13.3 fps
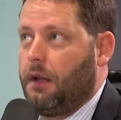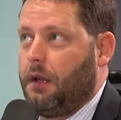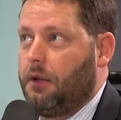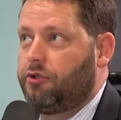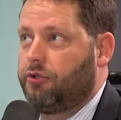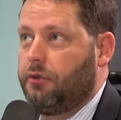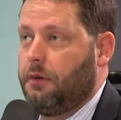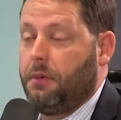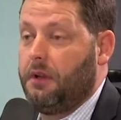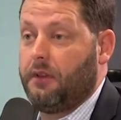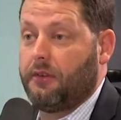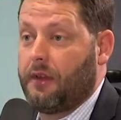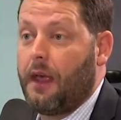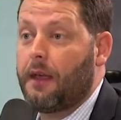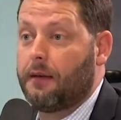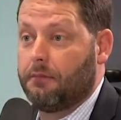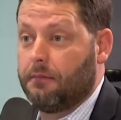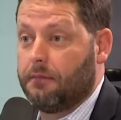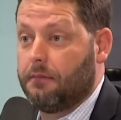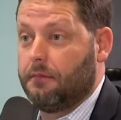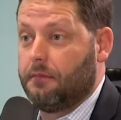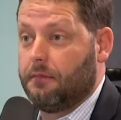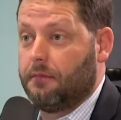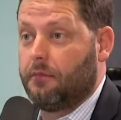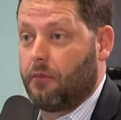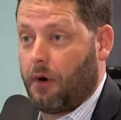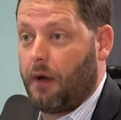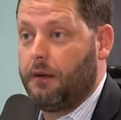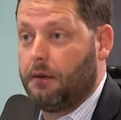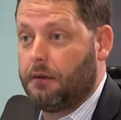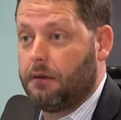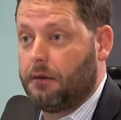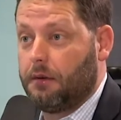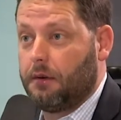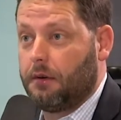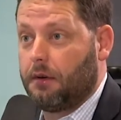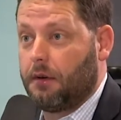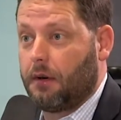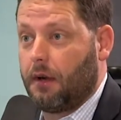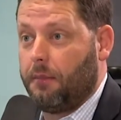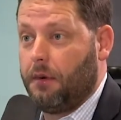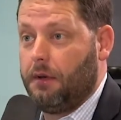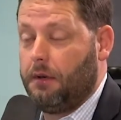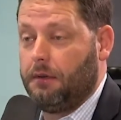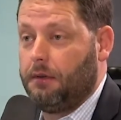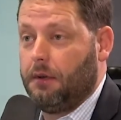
it should be the same. Mm-hmm. Right? Yeah, exactly. I exactly.